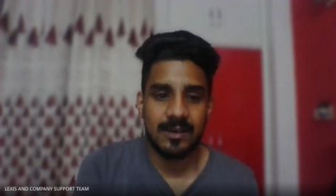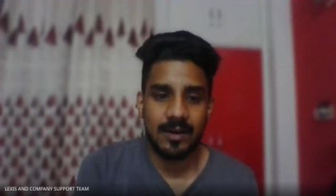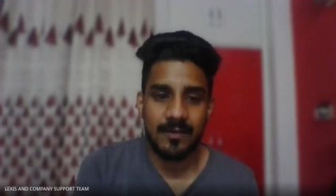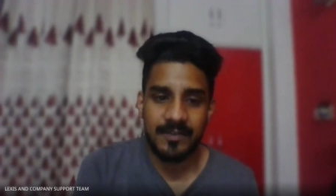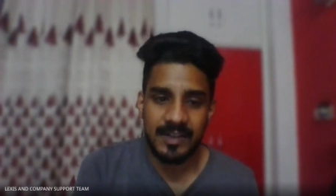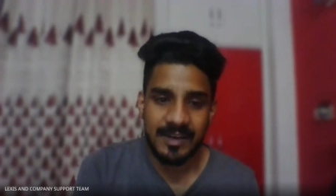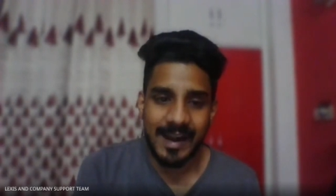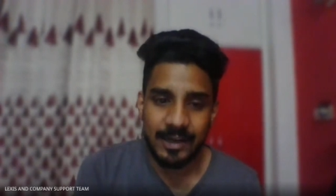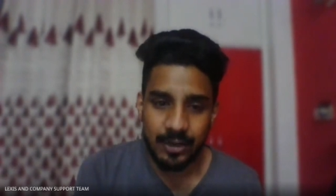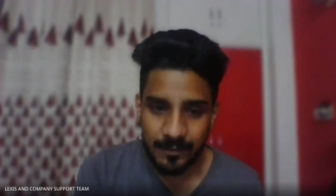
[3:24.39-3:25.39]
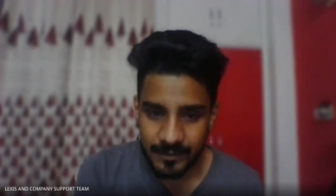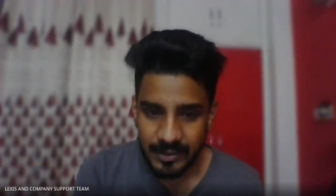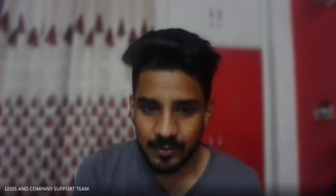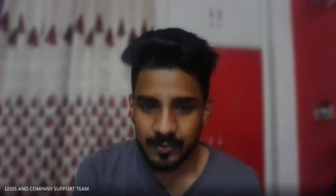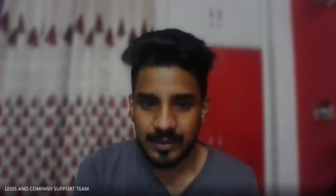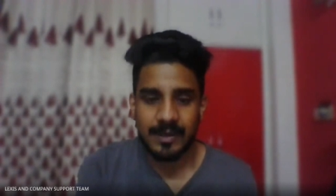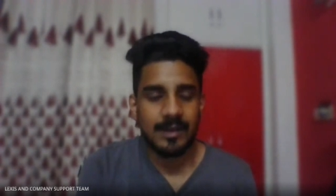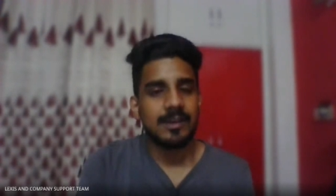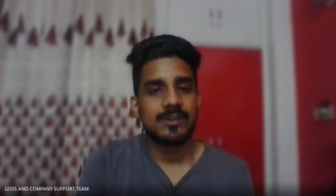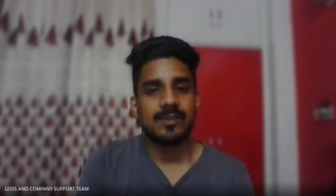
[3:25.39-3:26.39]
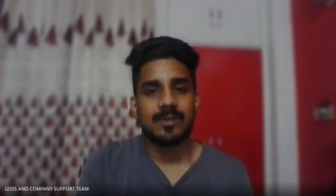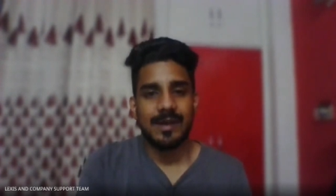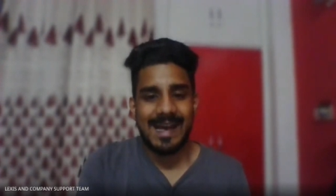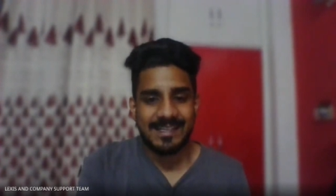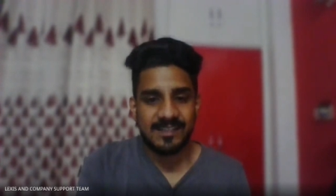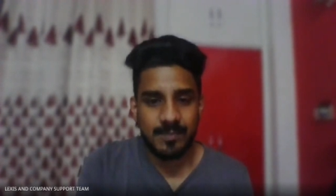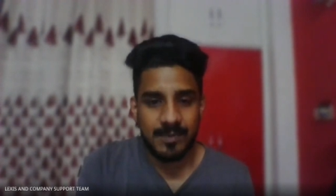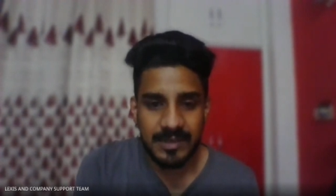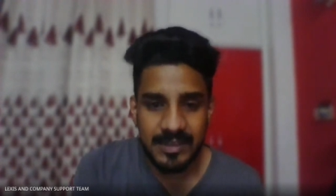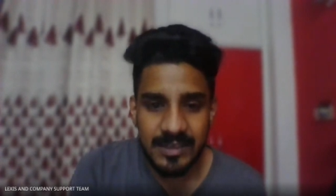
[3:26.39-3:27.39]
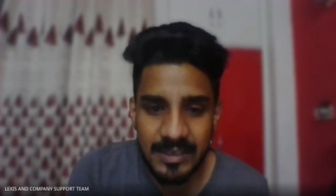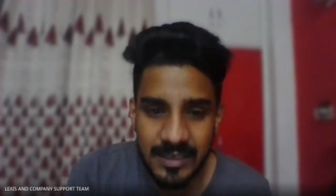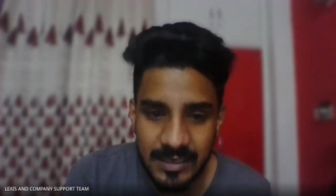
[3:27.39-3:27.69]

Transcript: of the right of the owner. So as per the